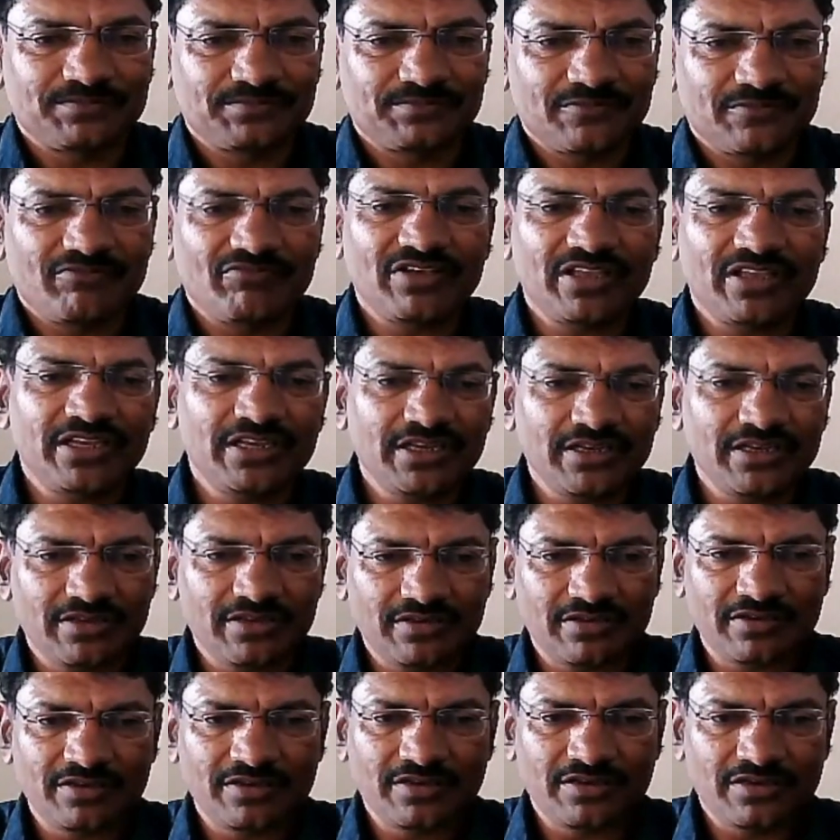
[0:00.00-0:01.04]
Very
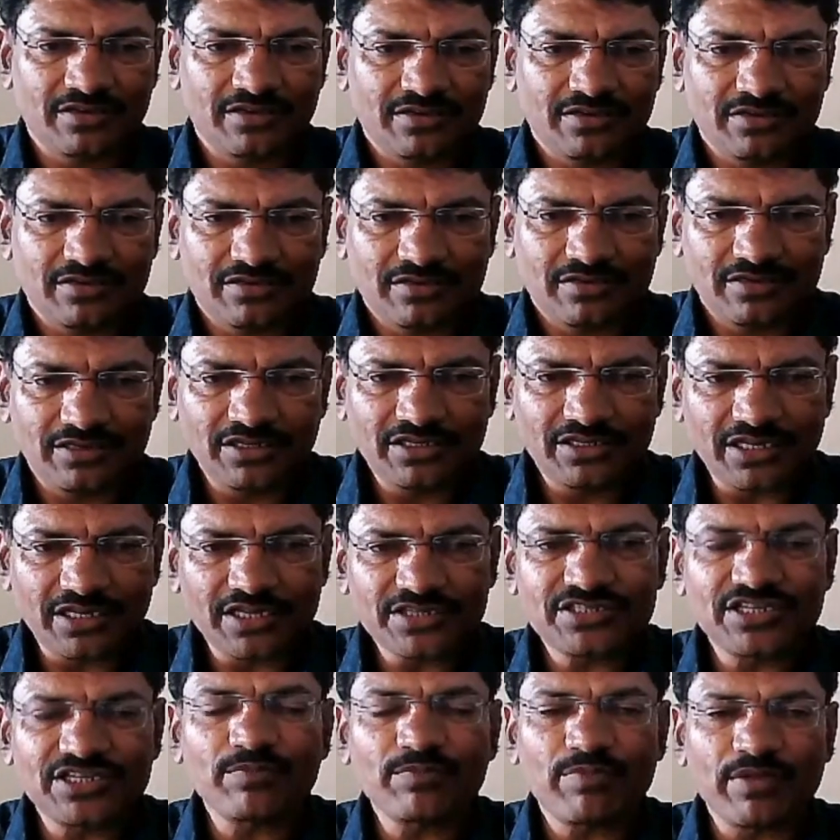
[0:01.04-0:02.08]

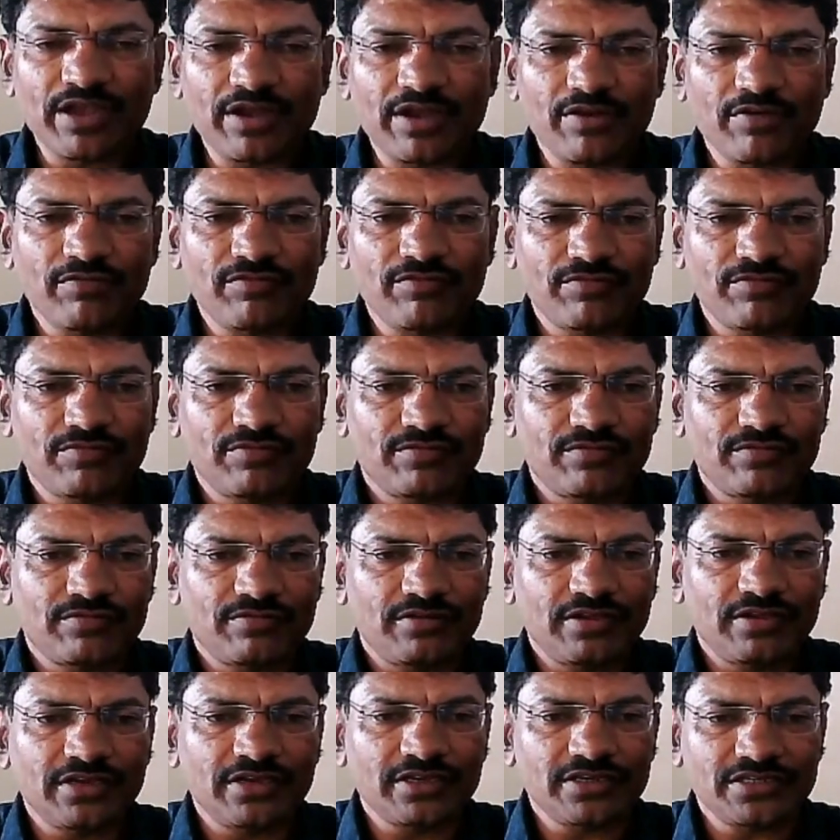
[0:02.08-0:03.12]
interesting period of
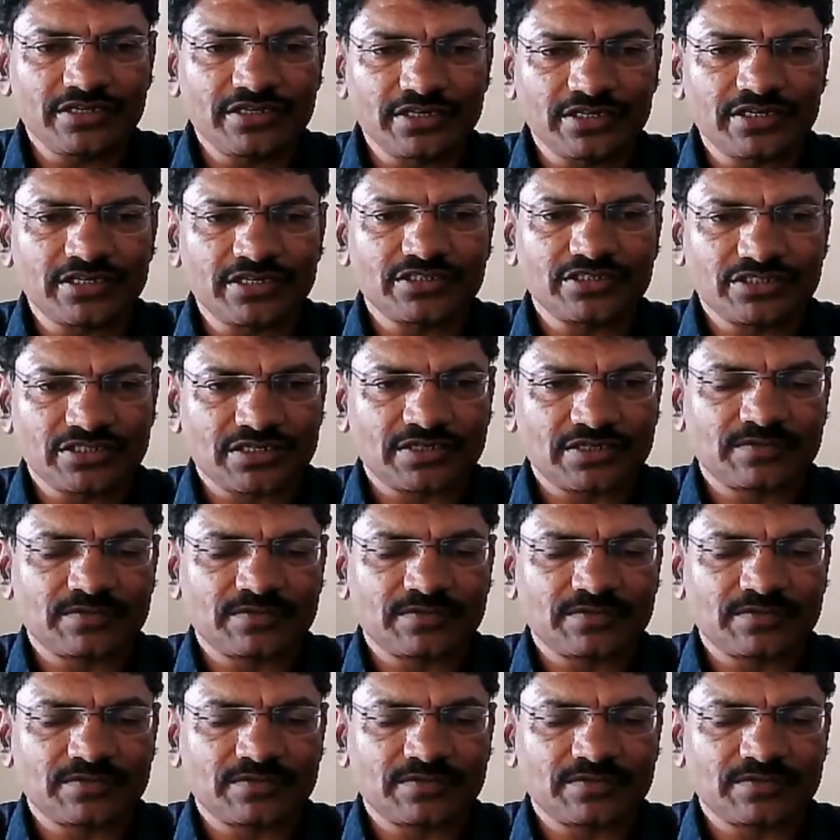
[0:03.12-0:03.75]
English literature.